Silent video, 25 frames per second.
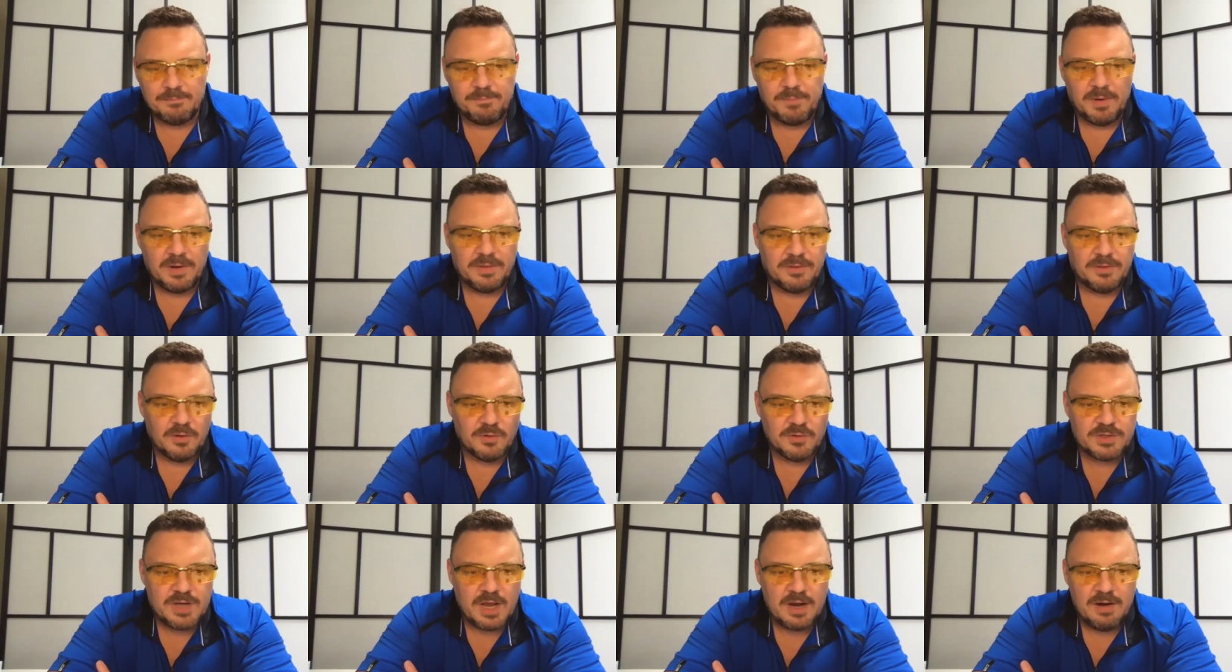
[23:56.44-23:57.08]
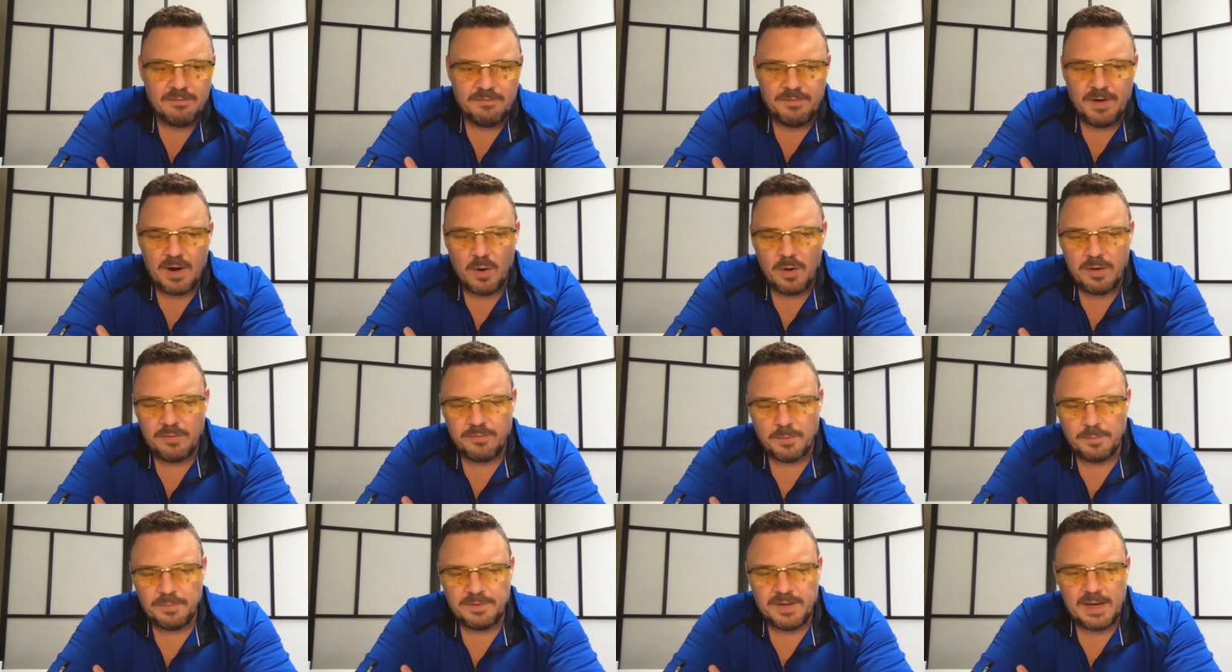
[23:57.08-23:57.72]
but those kind of
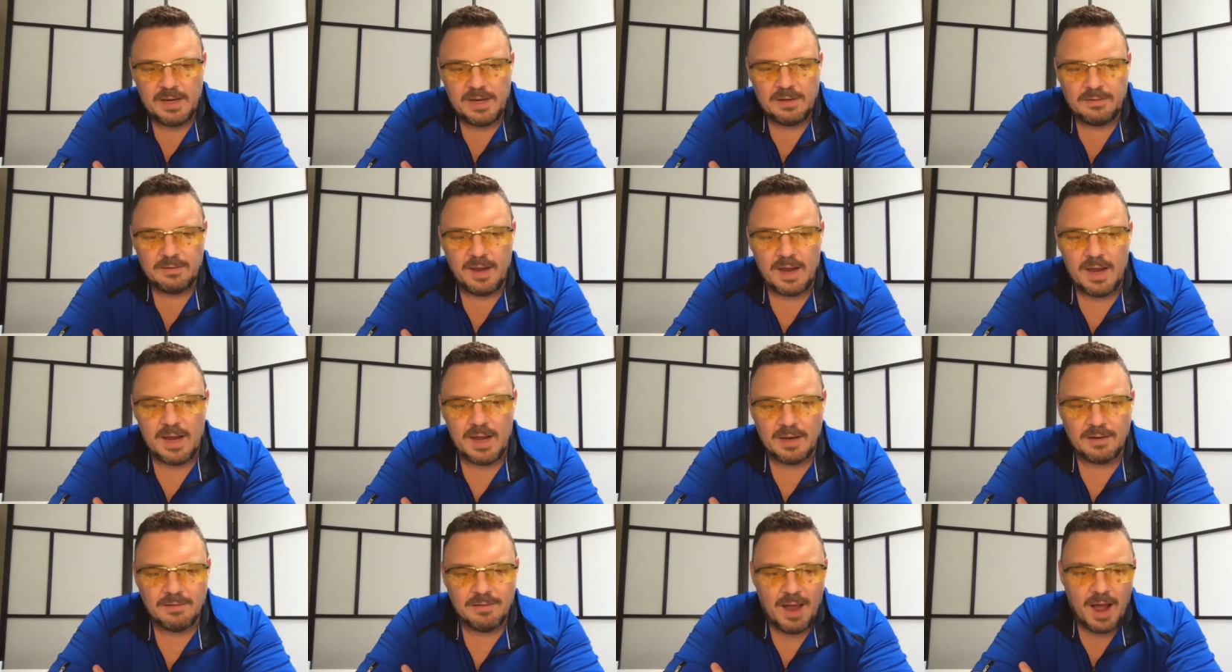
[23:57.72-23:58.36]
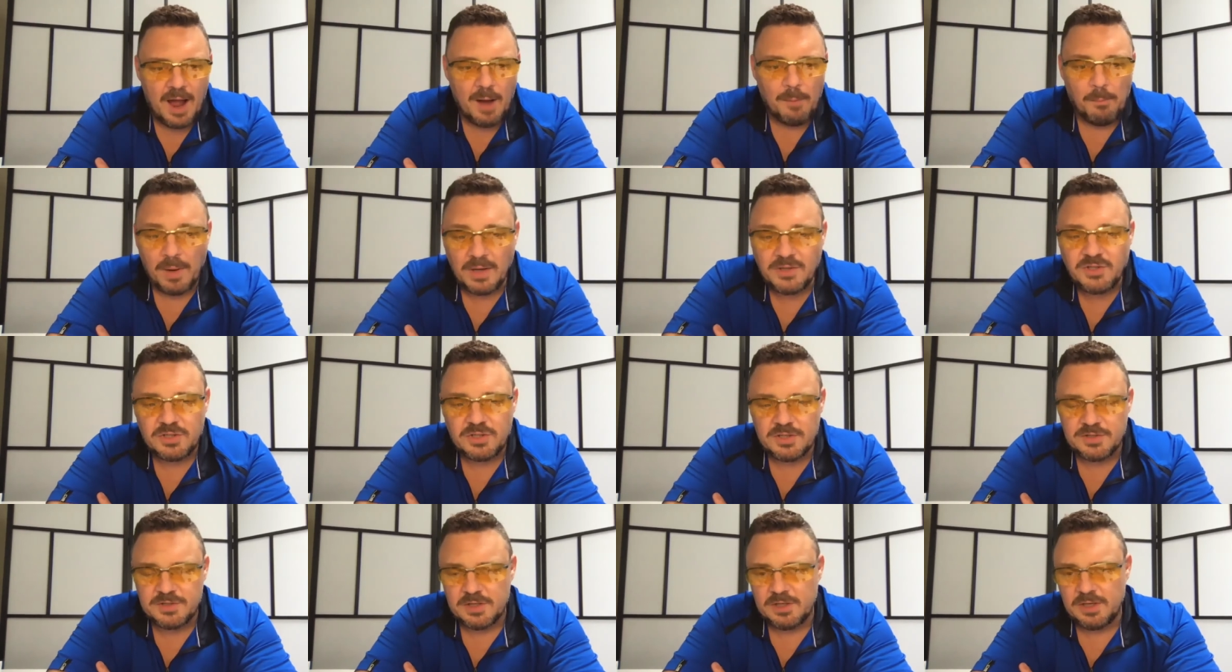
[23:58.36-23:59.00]
vary from day to day. And how
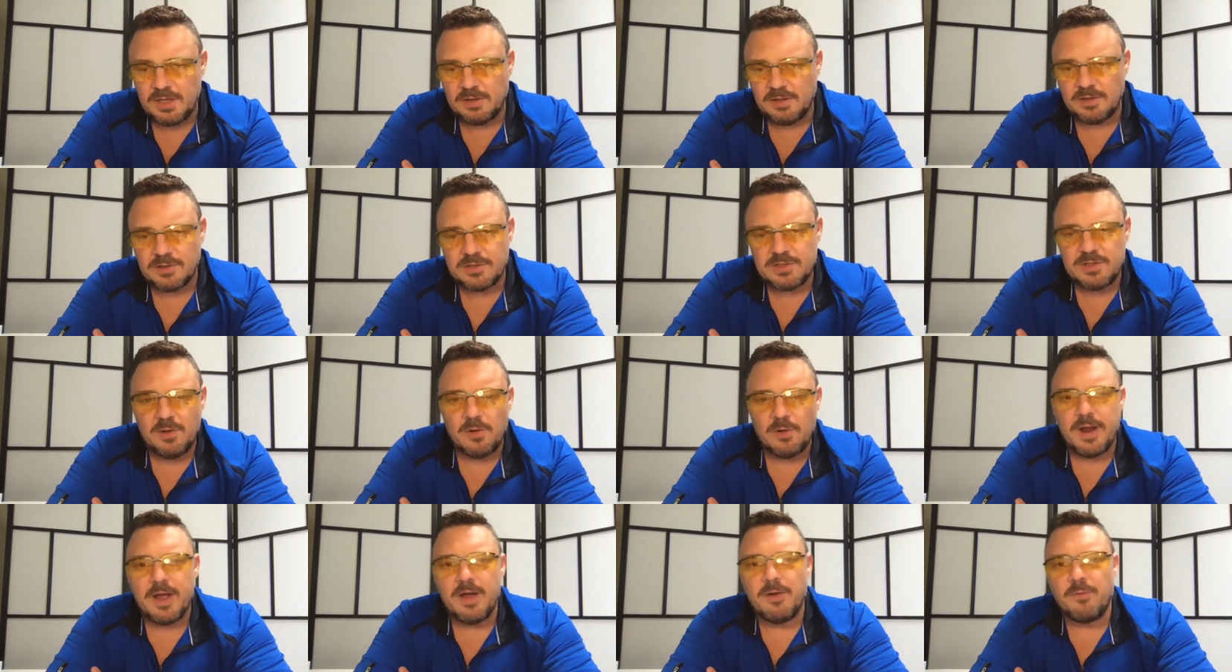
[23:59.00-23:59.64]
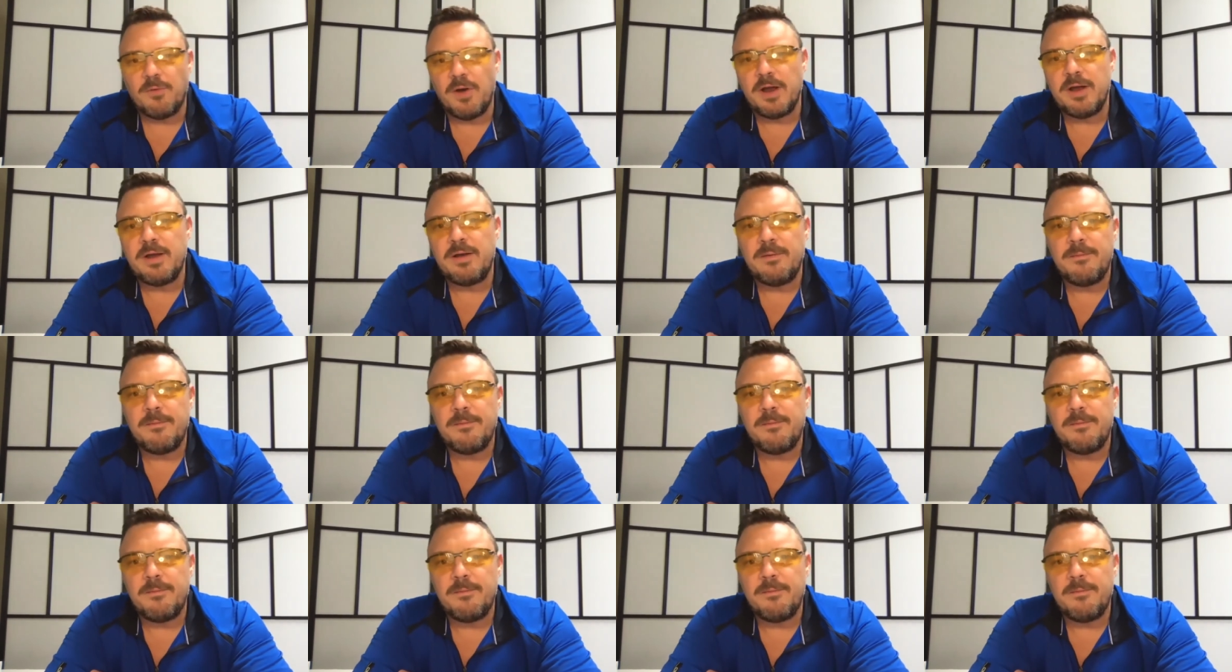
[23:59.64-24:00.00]
much does it need to slow down, right?